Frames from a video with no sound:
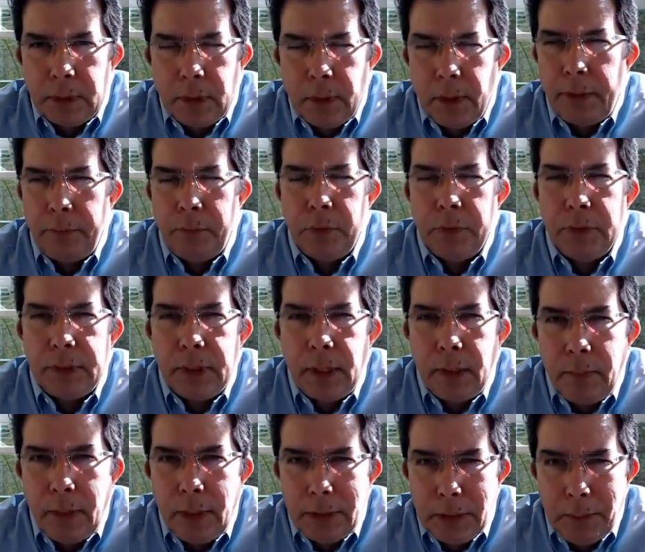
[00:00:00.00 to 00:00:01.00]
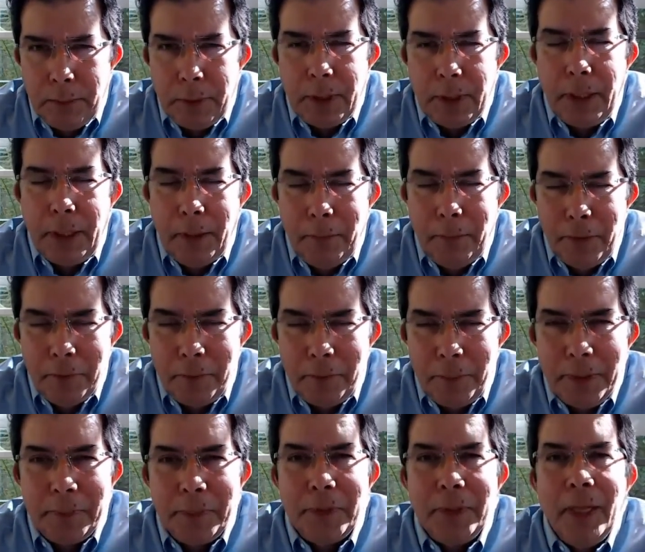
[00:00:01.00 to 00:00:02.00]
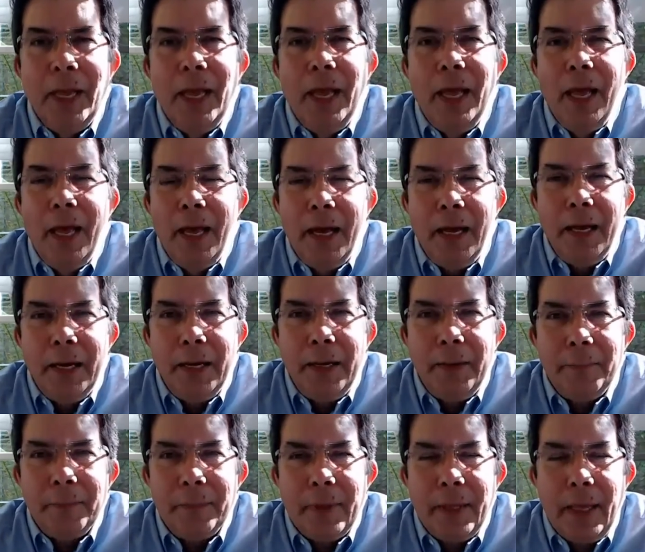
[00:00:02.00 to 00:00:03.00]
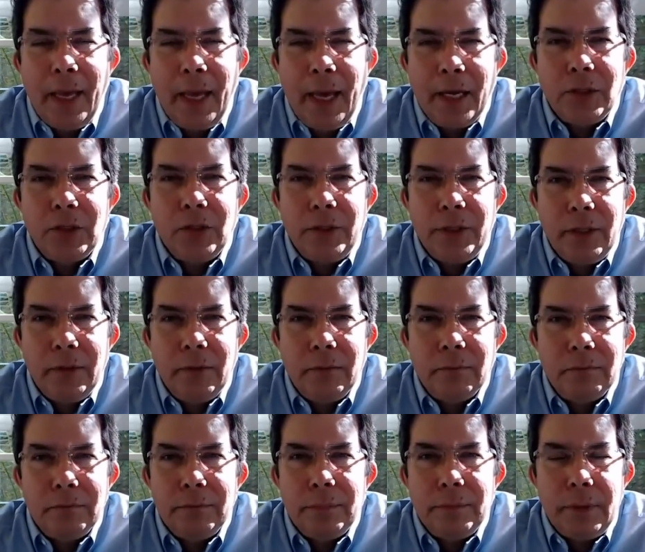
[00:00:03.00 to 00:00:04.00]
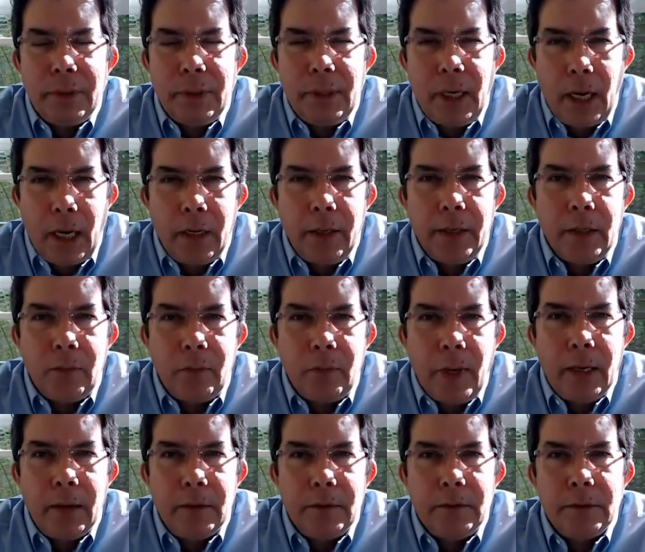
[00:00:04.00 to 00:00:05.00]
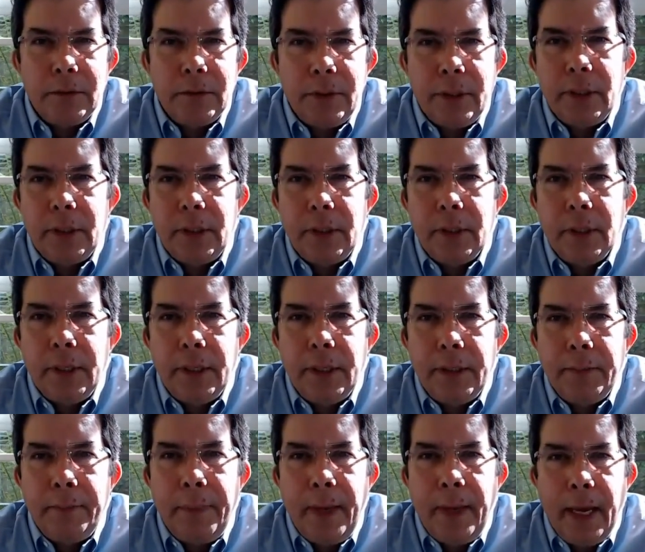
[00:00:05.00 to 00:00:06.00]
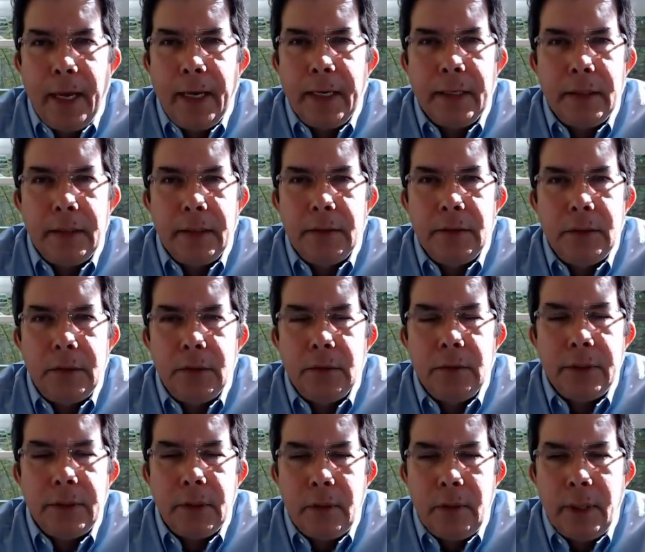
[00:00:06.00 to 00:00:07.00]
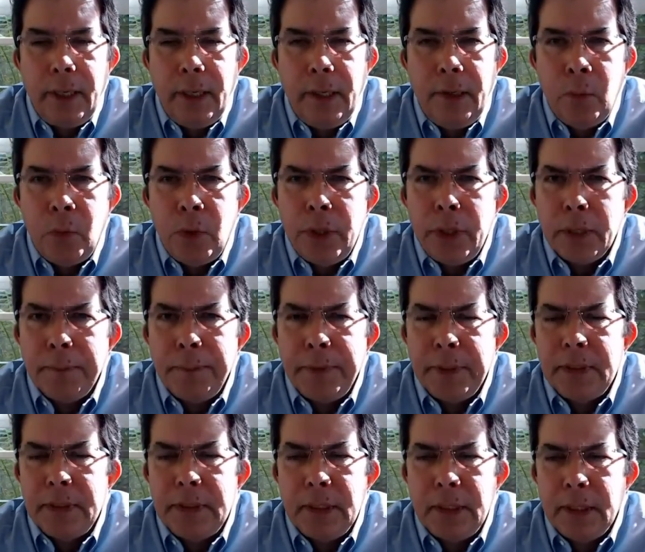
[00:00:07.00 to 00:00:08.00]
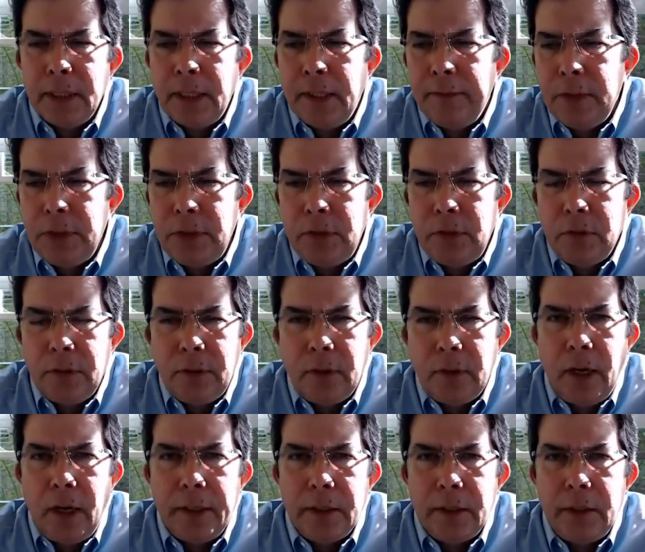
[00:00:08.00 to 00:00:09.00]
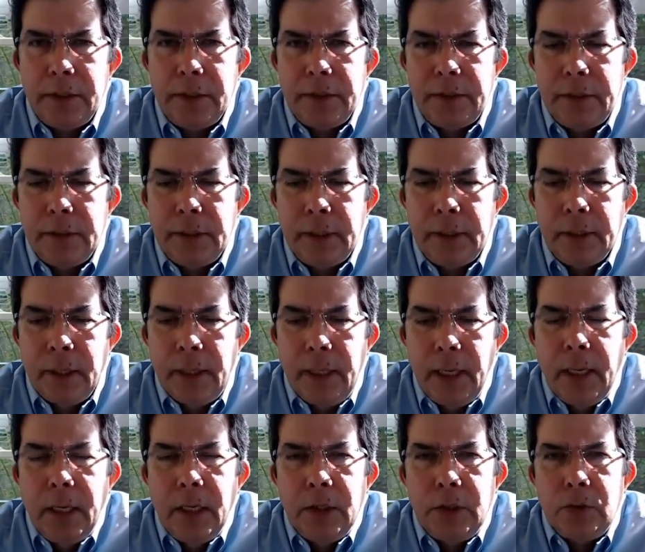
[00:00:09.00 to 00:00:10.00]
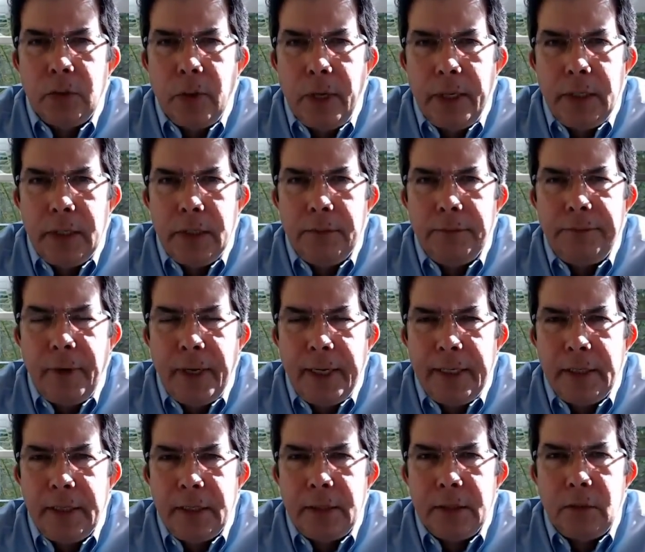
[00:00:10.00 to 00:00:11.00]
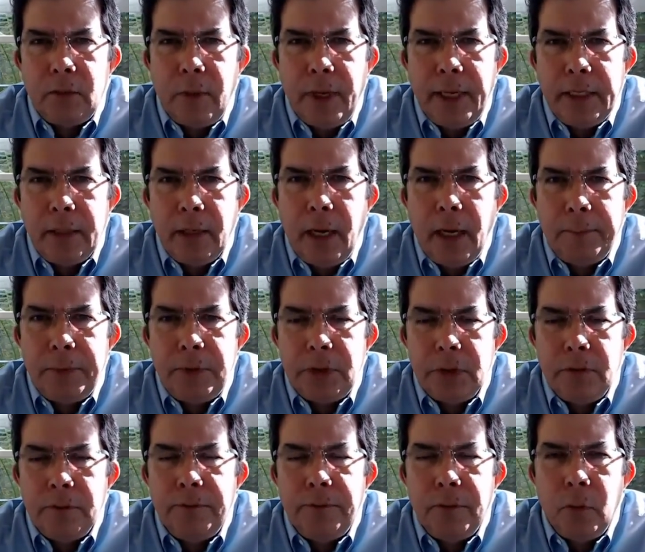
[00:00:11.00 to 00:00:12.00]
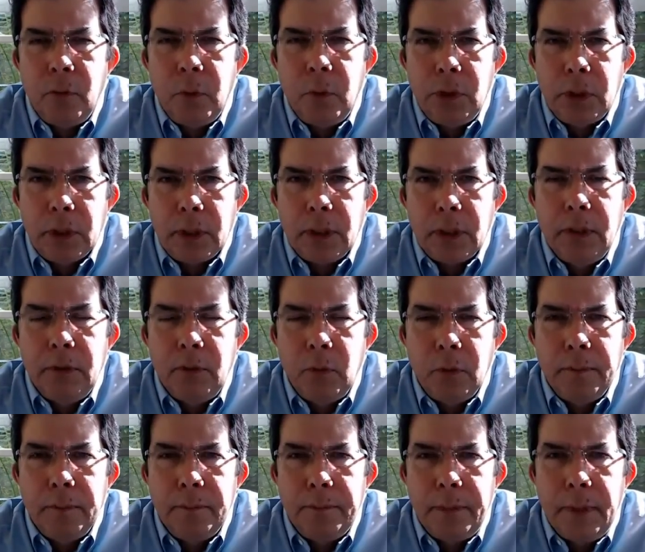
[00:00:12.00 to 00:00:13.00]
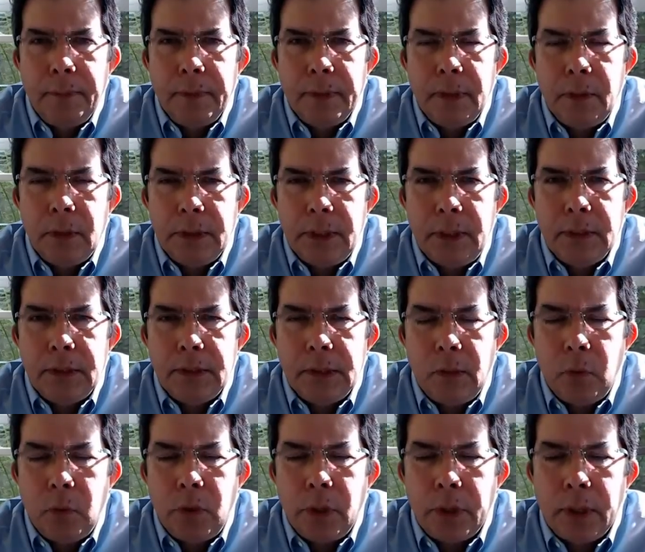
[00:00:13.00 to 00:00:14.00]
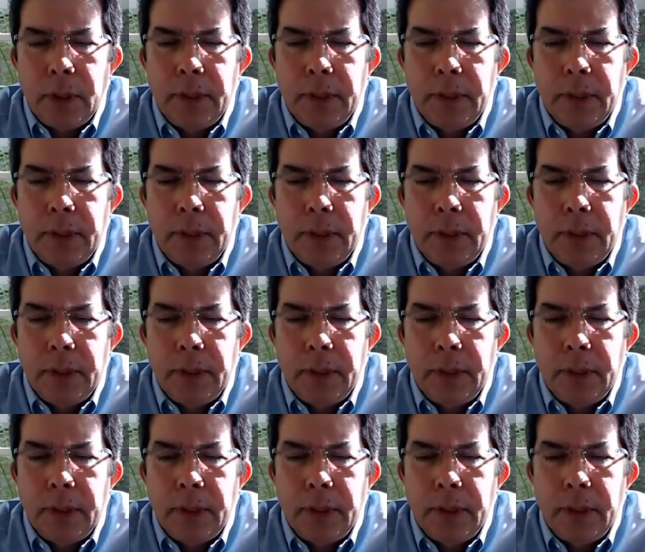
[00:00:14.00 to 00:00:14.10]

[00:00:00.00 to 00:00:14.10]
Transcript: I wouldn't say amazing, but a number of people actually carry around their bag and do it at work. But give us your thought on trying to find the right option for work, people that can still work.